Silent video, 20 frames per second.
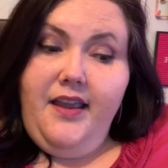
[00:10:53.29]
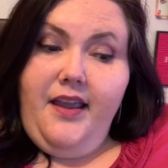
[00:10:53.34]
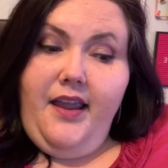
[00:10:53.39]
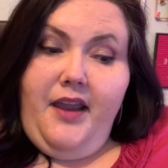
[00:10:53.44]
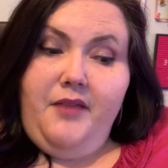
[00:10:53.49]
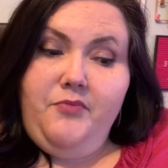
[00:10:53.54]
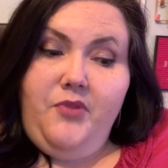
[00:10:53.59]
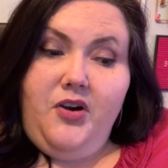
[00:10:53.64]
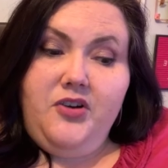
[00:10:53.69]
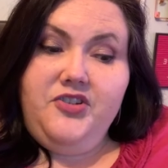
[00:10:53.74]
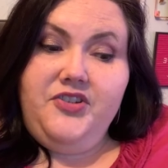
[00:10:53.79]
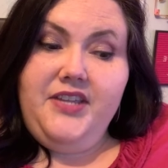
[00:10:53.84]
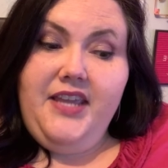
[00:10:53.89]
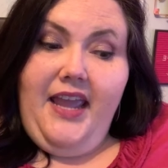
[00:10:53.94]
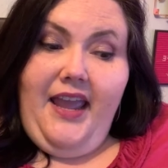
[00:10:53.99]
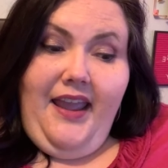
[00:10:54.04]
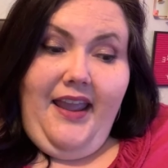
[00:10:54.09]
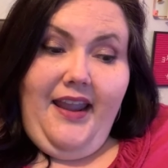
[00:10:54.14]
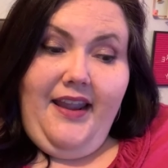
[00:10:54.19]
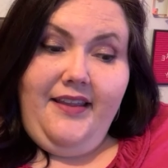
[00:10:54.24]
And March the
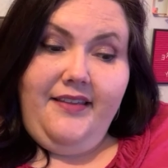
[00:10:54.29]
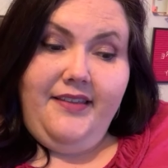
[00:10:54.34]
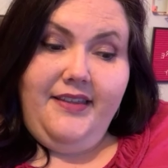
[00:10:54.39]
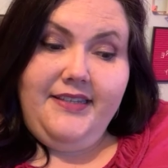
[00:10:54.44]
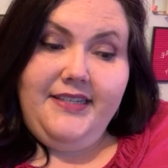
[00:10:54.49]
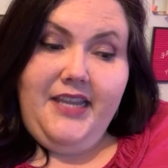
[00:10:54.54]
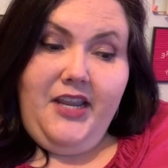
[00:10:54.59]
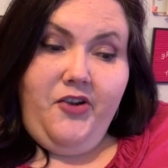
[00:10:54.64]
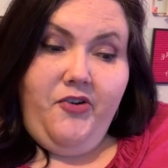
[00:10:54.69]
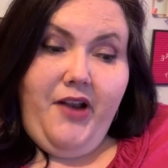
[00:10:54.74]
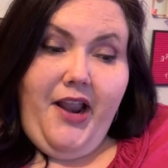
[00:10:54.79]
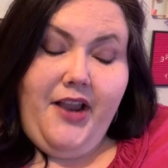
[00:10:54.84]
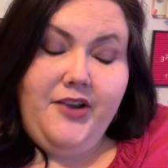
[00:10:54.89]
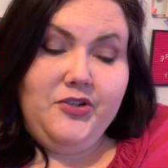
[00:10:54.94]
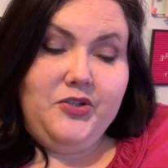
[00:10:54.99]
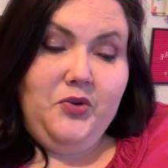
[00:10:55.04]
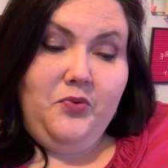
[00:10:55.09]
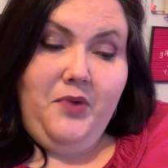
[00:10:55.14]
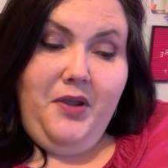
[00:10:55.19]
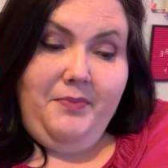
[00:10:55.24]
8th is
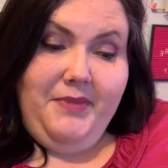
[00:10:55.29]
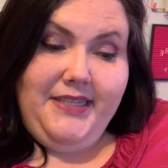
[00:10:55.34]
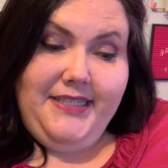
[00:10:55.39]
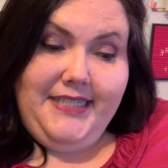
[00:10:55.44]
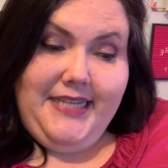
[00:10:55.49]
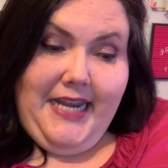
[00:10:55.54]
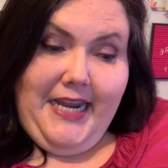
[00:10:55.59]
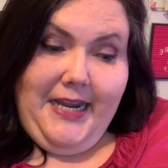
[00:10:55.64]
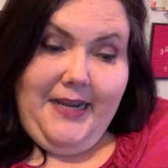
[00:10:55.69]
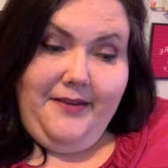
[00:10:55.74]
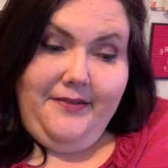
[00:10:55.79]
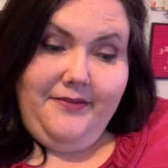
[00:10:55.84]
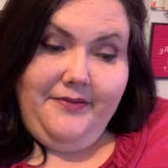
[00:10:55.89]
International Women's Day.